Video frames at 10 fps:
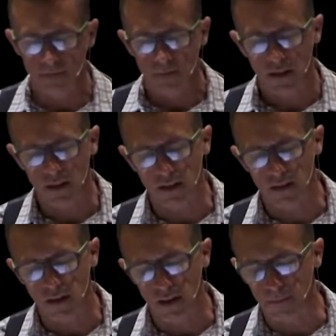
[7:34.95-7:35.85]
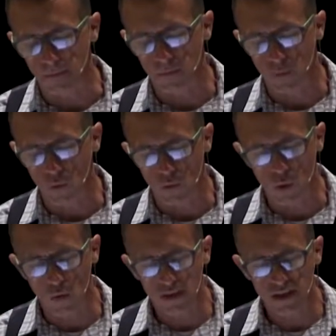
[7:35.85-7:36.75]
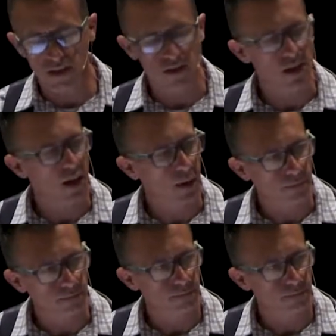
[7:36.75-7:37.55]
And um, what was he thinking?